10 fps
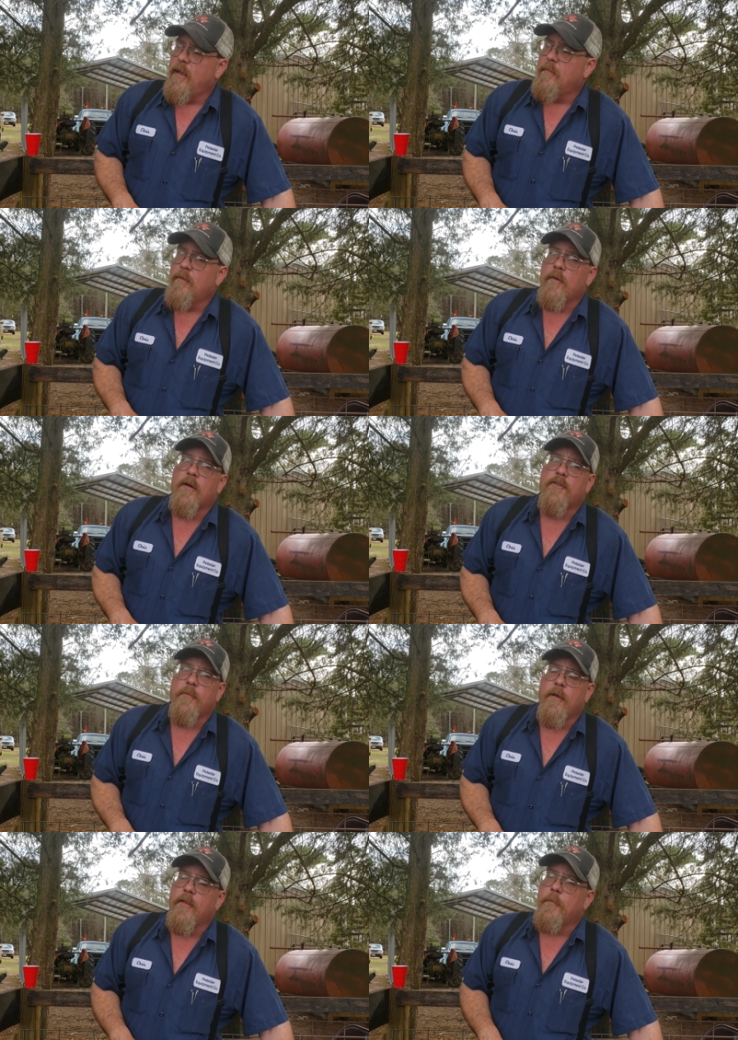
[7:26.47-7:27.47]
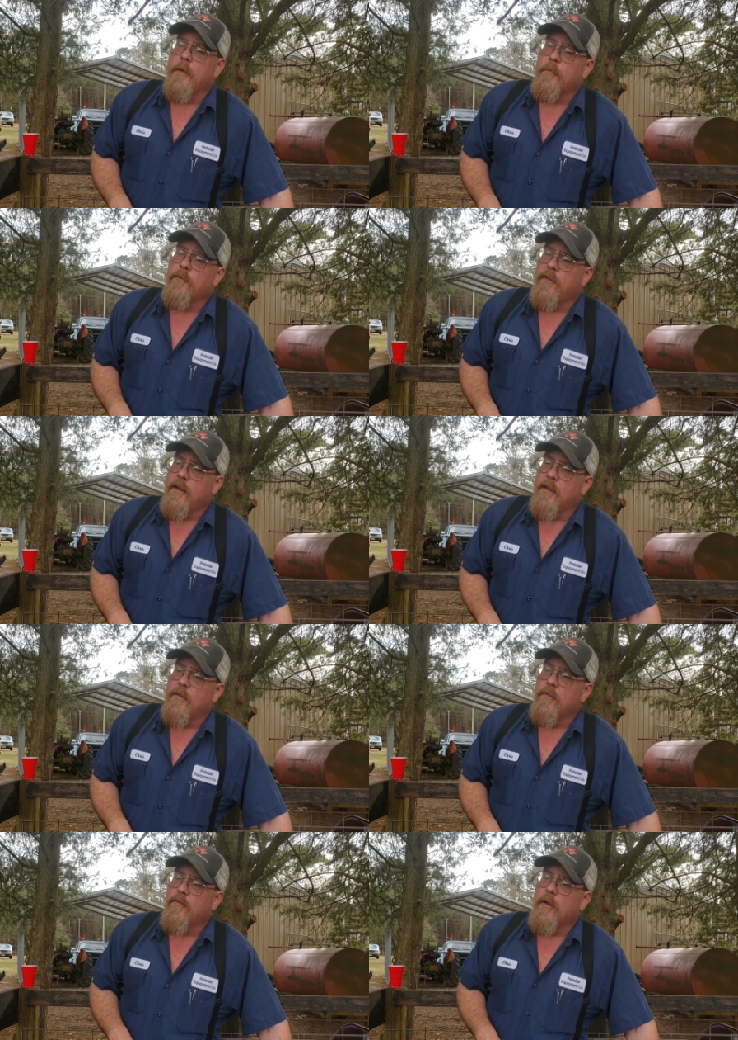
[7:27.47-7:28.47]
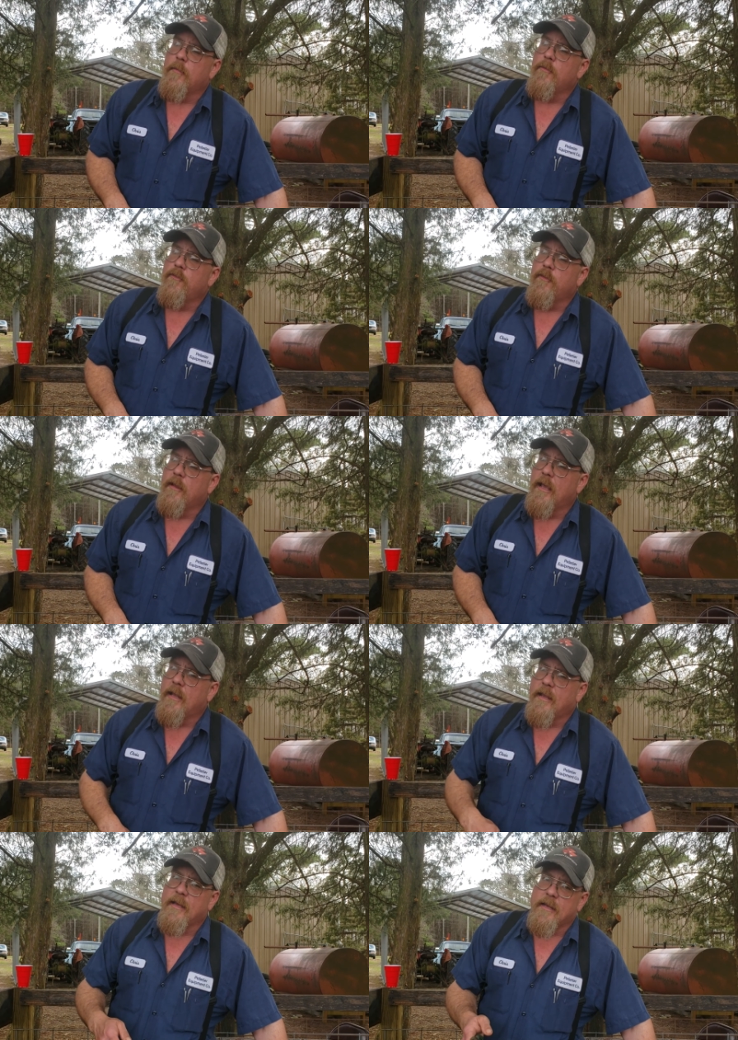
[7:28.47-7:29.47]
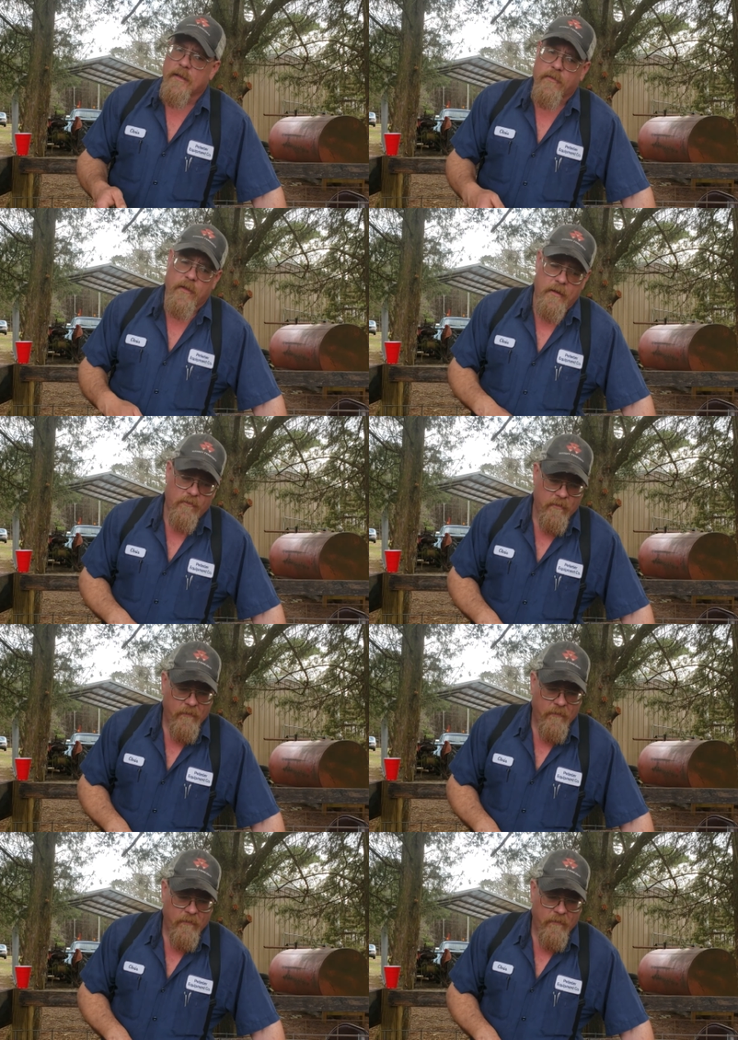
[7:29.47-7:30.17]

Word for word: let me watch some of other people's videos and I'm going to see how they did things.